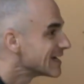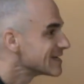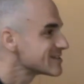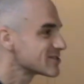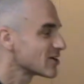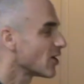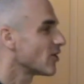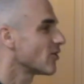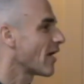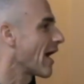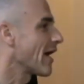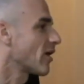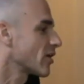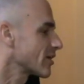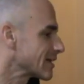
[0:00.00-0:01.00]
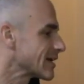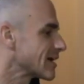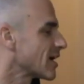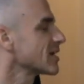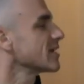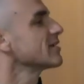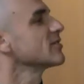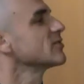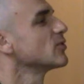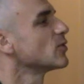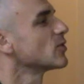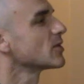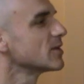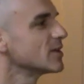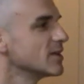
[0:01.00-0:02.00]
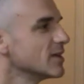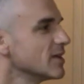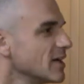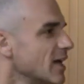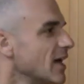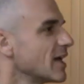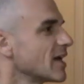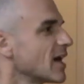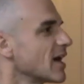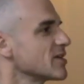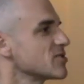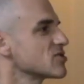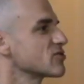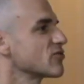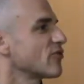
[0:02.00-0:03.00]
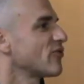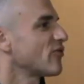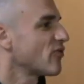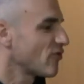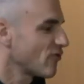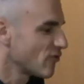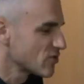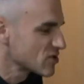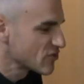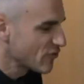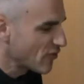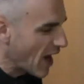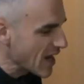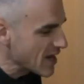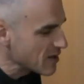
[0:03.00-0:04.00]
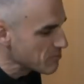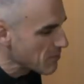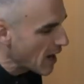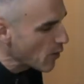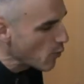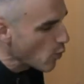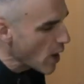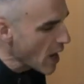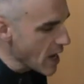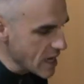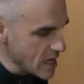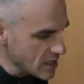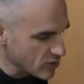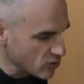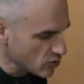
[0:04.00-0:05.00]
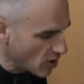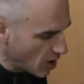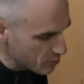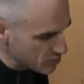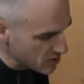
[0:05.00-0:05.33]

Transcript: So I hardly got in the door, and I just was fighting my way to not